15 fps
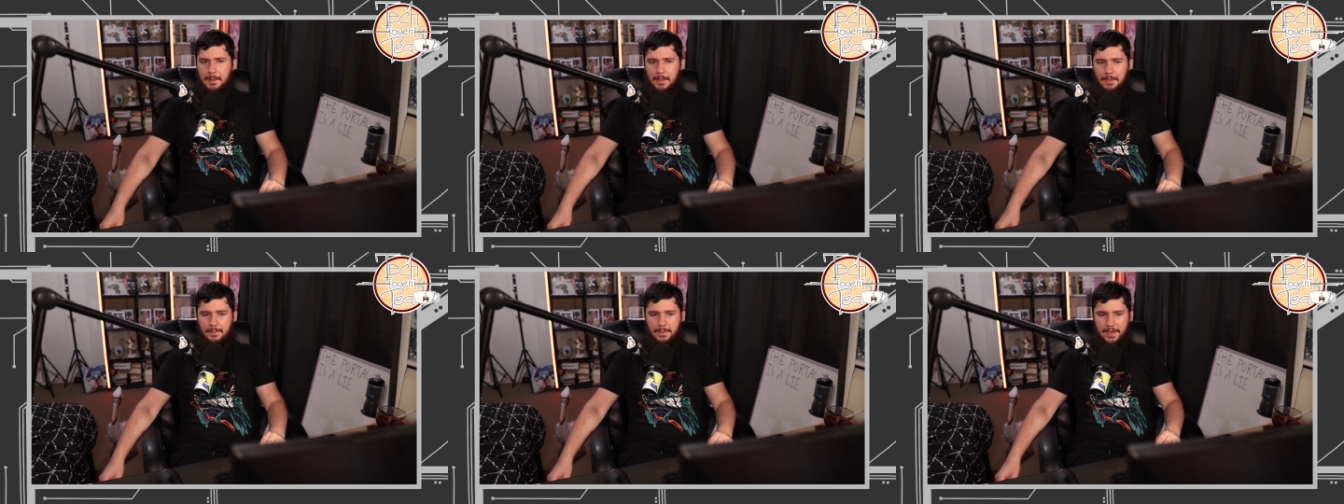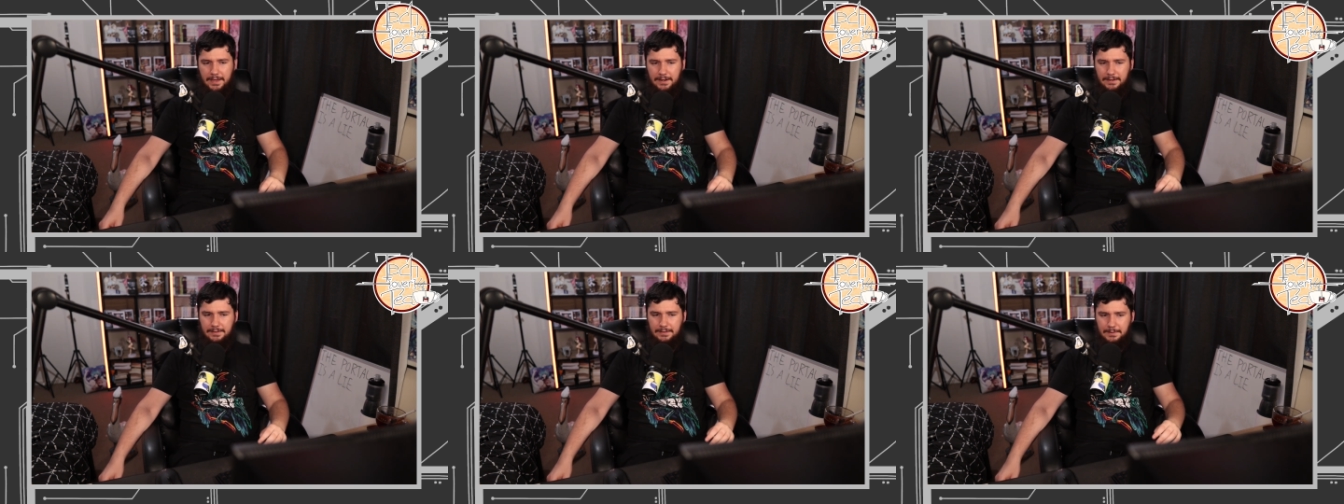
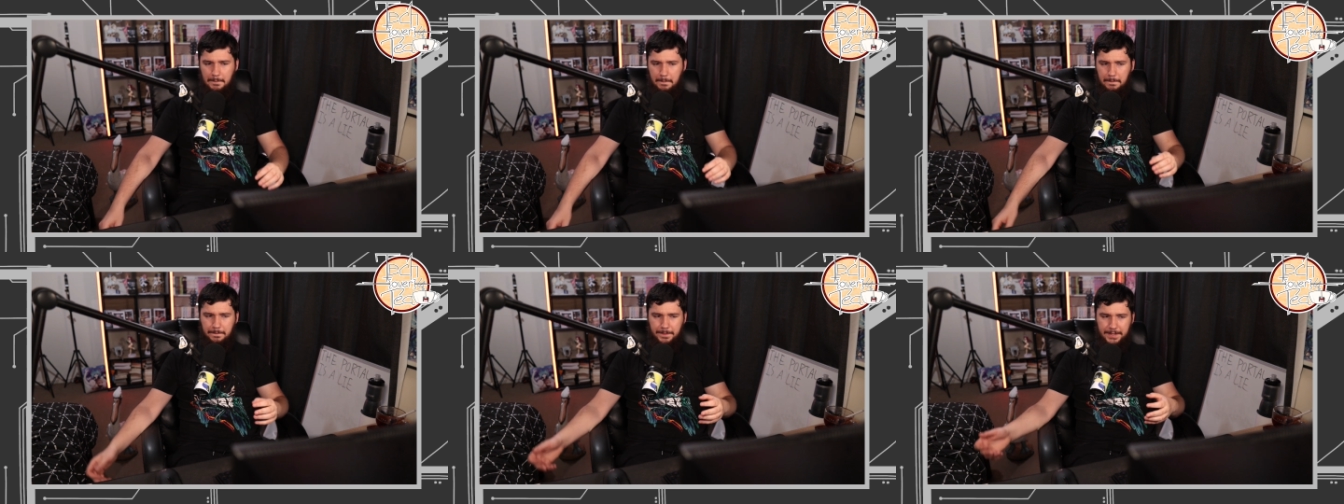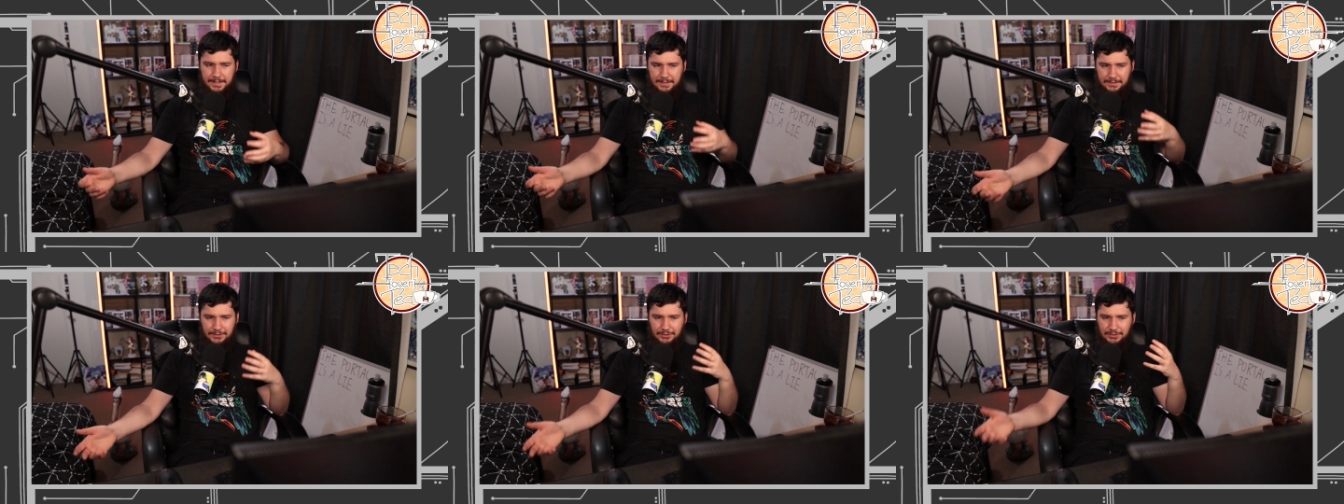then
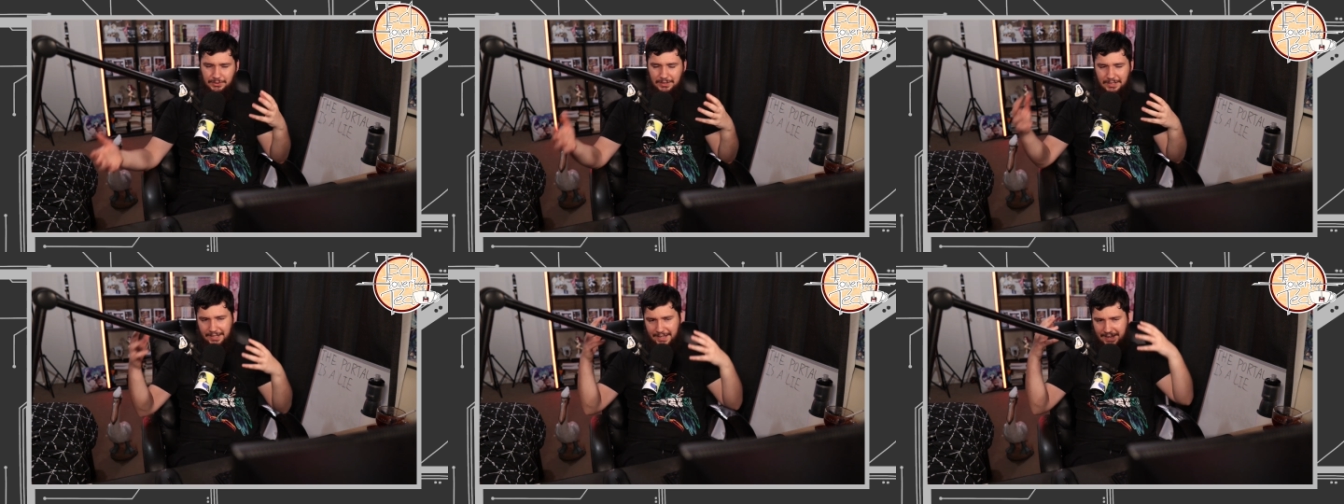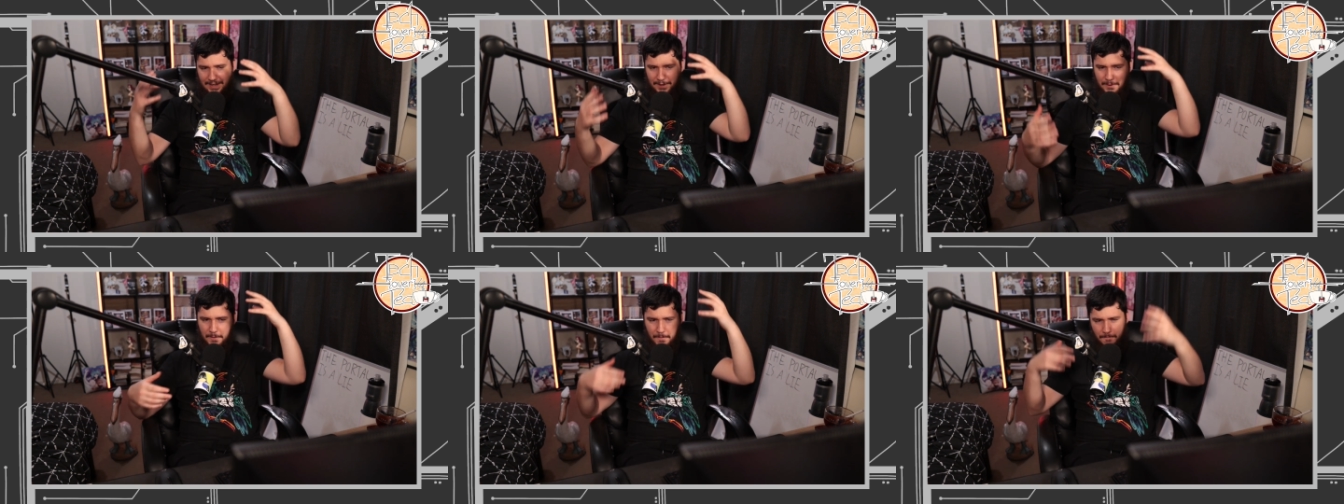things sort of, like,
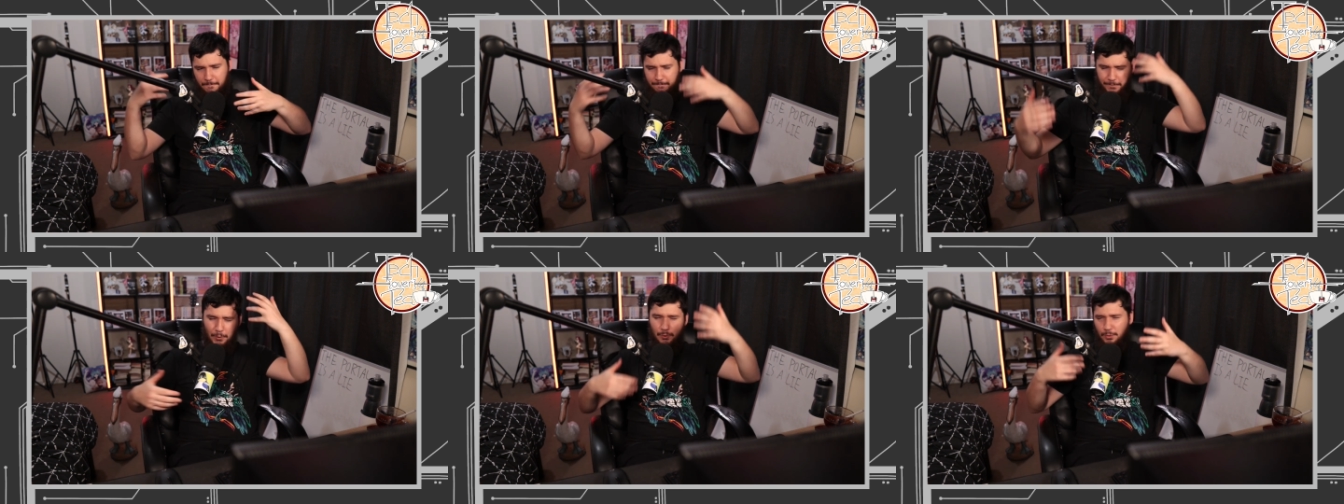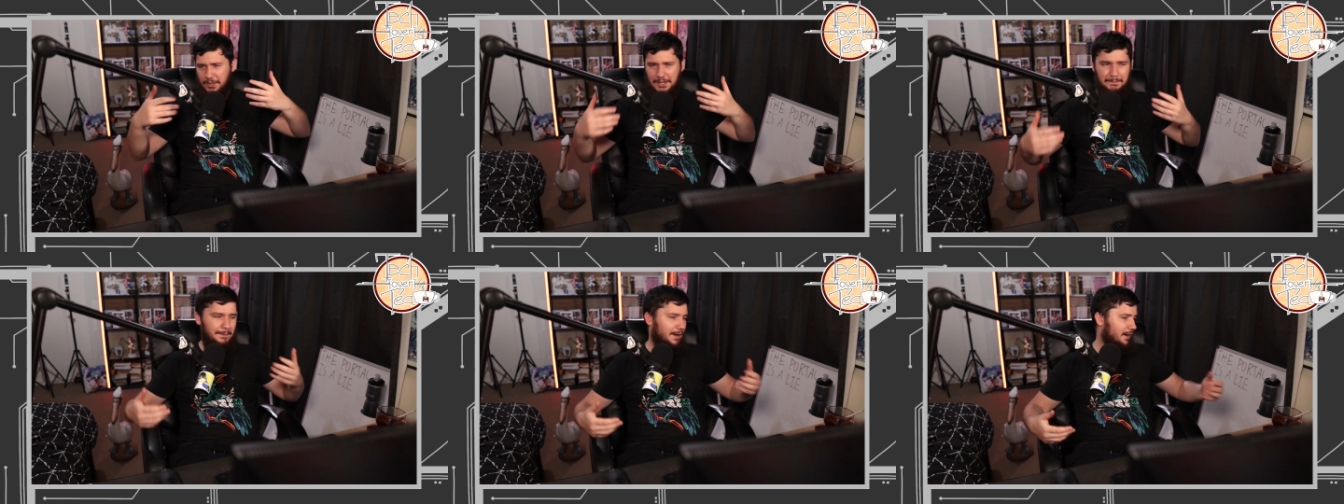fall
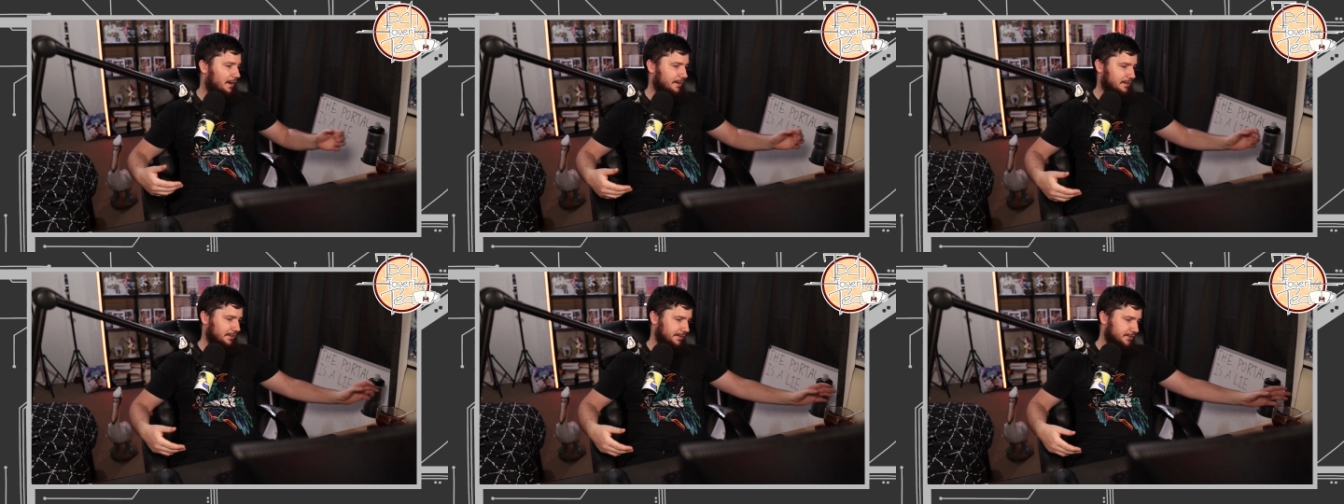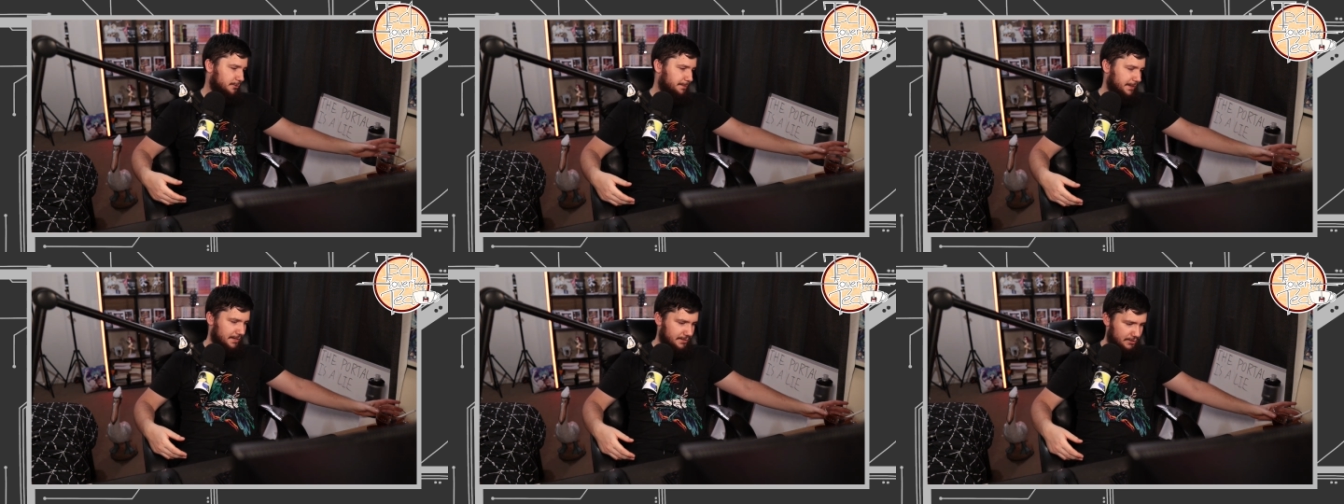apart a little
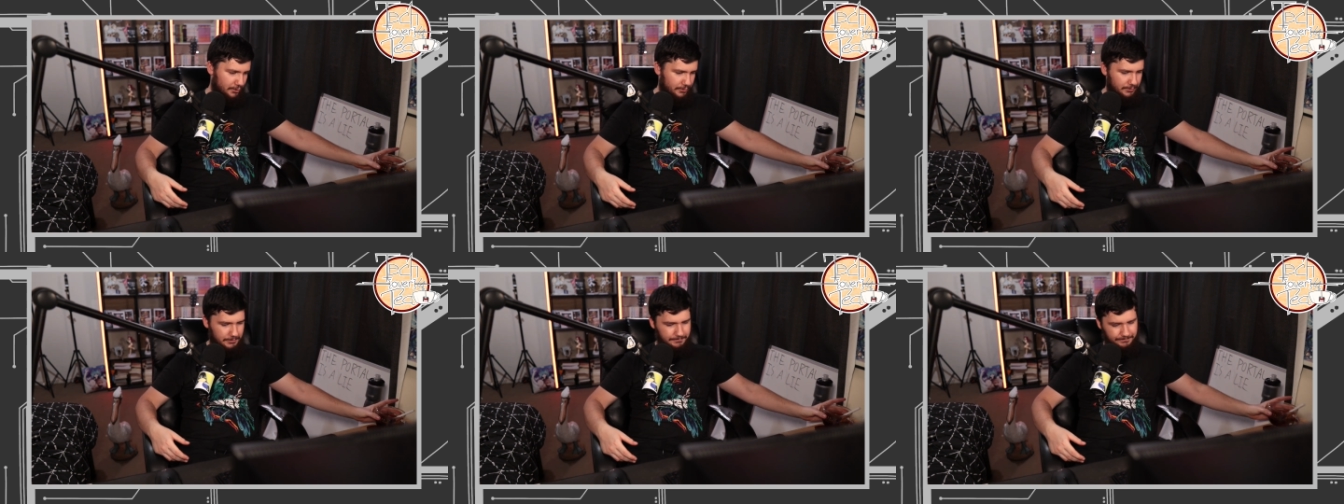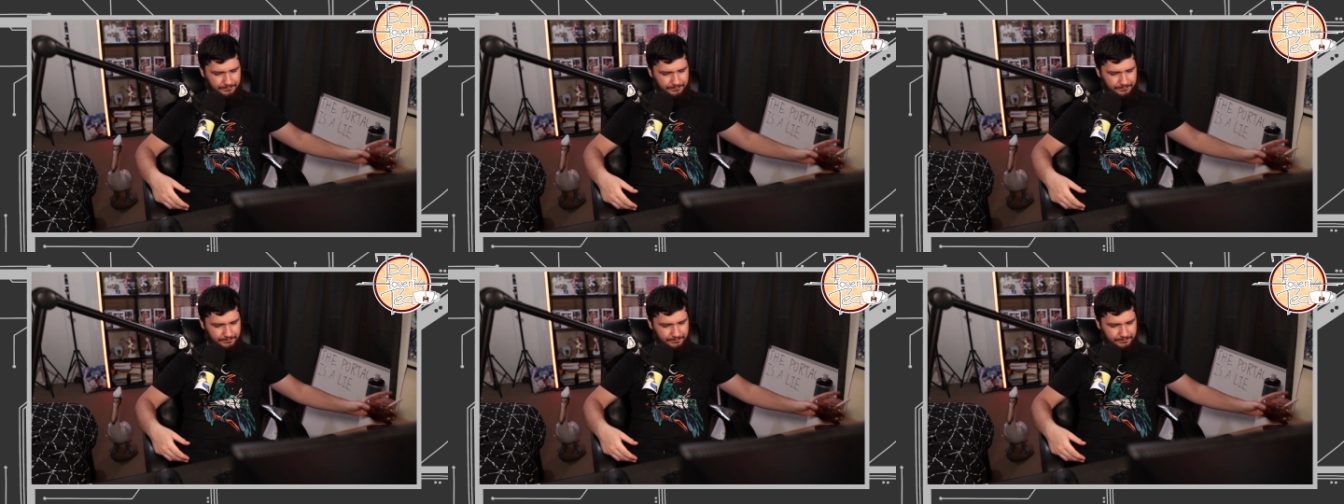bit and don't,